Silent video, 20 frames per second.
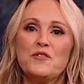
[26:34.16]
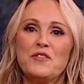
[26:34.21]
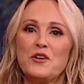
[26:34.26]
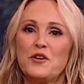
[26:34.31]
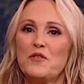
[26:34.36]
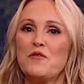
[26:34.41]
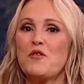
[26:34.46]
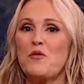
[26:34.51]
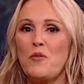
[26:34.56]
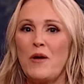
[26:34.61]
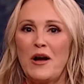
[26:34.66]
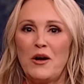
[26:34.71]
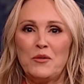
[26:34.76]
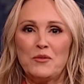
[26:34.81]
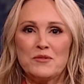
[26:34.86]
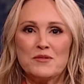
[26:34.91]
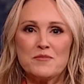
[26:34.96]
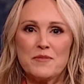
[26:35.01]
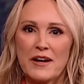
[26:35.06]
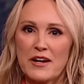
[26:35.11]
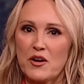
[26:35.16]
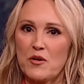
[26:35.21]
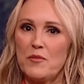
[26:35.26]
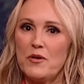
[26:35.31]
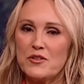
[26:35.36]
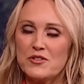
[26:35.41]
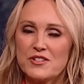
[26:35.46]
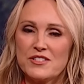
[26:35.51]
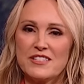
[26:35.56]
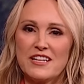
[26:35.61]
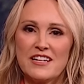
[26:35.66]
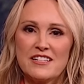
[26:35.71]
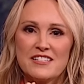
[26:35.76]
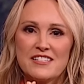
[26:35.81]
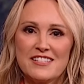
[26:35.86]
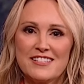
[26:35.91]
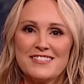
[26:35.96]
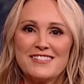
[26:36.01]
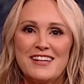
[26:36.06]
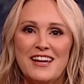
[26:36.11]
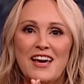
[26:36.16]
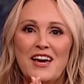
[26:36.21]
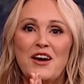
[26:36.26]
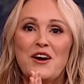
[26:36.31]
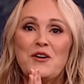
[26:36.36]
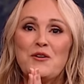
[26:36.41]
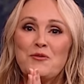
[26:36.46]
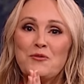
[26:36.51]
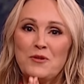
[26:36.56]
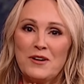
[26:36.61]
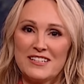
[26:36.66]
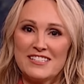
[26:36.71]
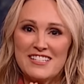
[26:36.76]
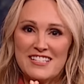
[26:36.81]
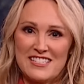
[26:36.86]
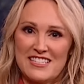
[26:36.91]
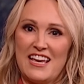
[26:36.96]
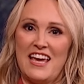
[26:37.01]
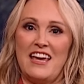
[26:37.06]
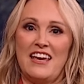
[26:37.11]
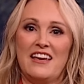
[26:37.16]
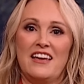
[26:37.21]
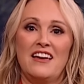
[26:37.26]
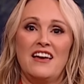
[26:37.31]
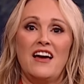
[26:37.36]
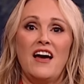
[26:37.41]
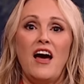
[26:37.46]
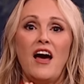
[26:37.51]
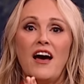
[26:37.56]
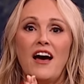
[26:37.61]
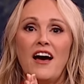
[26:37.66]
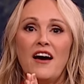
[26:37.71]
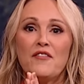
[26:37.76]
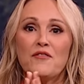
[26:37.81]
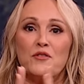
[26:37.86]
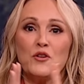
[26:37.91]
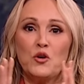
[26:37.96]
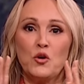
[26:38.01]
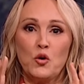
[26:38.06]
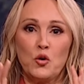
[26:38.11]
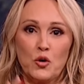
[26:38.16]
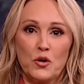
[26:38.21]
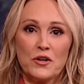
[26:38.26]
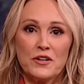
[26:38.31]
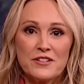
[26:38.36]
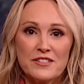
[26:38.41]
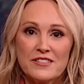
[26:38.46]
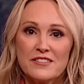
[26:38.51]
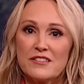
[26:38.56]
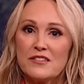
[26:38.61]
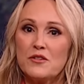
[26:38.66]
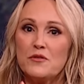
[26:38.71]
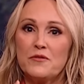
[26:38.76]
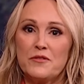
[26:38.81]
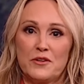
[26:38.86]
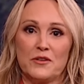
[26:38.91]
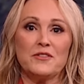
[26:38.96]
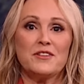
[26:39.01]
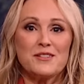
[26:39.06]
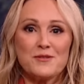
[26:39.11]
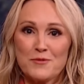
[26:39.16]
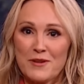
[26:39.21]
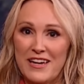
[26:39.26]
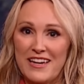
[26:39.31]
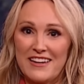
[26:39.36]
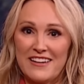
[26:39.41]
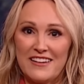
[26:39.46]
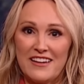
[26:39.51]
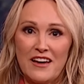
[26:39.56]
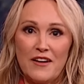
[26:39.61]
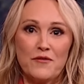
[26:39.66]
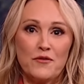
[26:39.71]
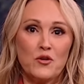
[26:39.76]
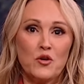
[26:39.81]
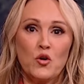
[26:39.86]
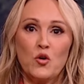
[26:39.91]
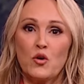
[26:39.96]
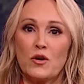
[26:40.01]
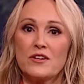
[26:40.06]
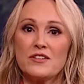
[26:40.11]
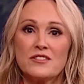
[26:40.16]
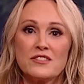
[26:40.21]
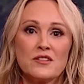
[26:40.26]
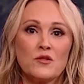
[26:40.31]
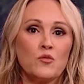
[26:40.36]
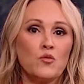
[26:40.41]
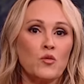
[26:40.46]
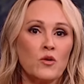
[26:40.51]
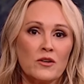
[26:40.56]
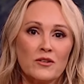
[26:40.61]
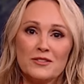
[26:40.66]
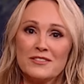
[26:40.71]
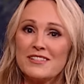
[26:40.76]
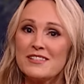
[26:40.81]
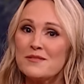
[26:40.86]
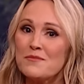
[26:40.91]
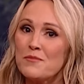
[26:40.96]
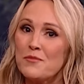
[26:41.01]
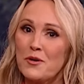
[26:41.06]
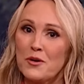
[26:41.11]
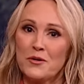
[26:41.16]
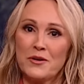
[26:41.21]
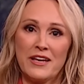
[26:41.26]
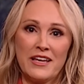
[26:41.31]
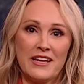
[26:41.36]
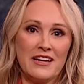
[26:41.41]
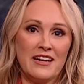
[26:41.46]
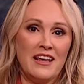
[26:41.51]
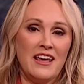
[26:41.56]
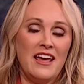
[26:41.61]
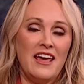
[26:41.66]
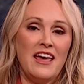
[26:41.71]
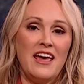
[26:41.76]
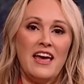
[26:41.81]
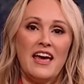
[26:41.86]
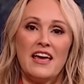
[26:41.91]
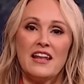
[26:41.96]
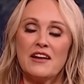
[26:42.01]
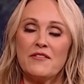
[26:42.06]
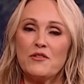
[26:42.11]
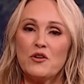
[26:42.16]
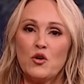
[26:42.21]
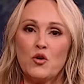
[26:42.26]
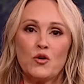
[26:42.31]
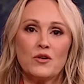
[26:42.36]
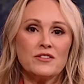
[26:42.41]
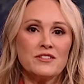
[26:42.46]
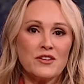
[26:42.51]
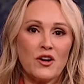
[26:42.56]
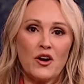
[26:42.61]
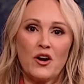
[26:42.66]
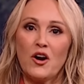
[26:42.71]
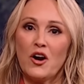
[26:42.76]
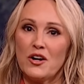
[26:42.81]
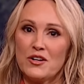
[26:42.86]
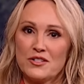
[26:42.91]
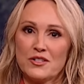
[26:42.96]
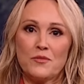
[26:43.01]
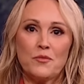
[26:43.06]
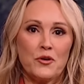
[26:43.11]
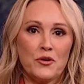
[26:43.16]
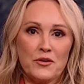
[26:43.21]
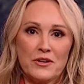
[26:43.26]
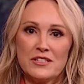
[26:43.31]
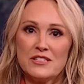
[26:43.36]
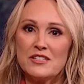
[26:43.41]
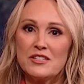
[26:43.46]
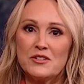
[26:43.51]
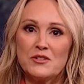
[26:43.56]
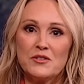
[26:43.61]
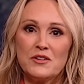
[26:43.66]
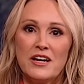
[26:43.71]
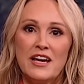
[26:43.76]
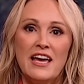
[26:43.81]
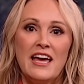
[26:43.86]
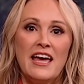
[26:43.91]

feel overwhelmed by your emotions, I just want to say, of course you feel this way. Of course the world is broken. And of course our hearts are broken too.